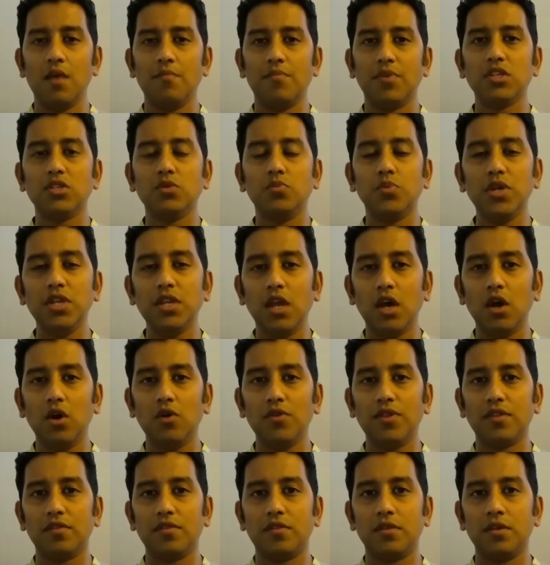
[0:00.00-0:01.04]
because we
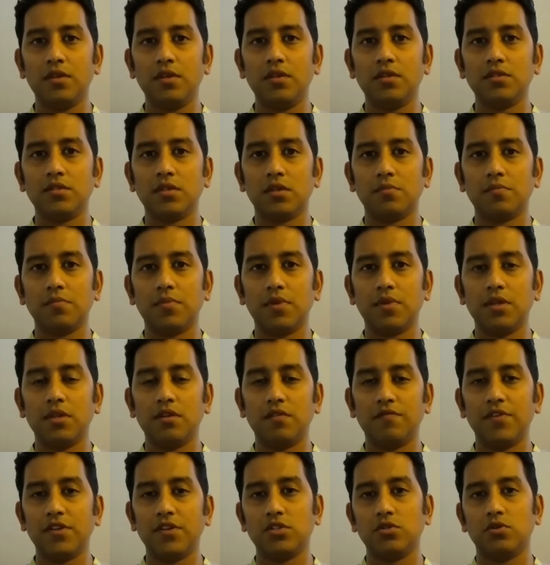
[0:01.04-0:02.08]
know that these
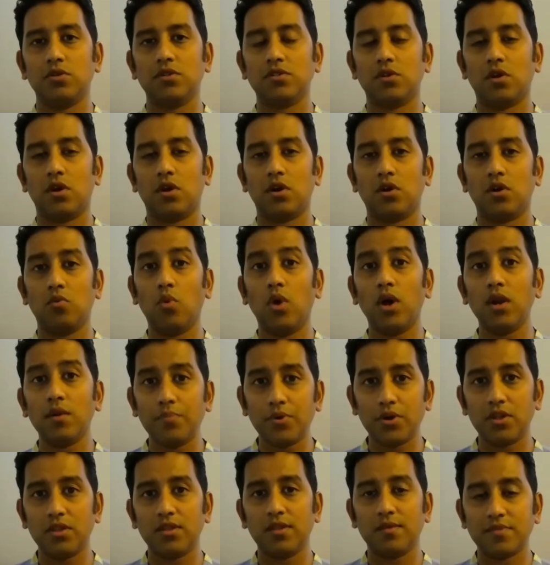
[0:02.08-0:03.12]
individuals are, one,
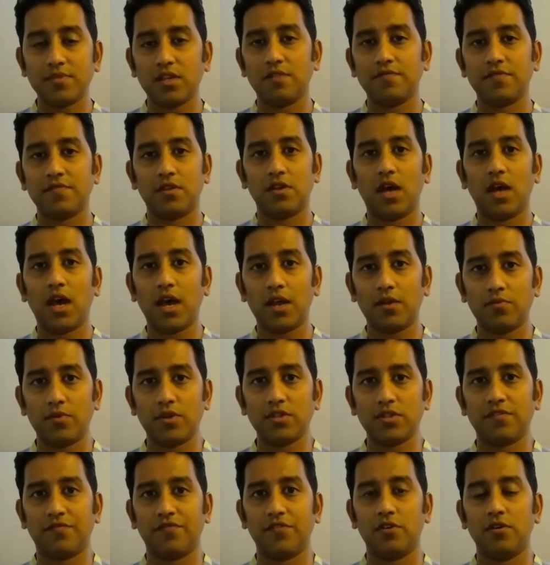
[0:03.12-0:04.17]
putting themselves at high
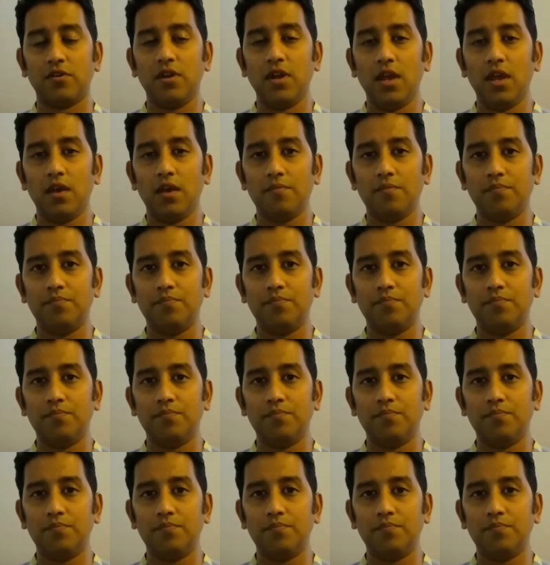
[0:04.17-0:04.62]
risk for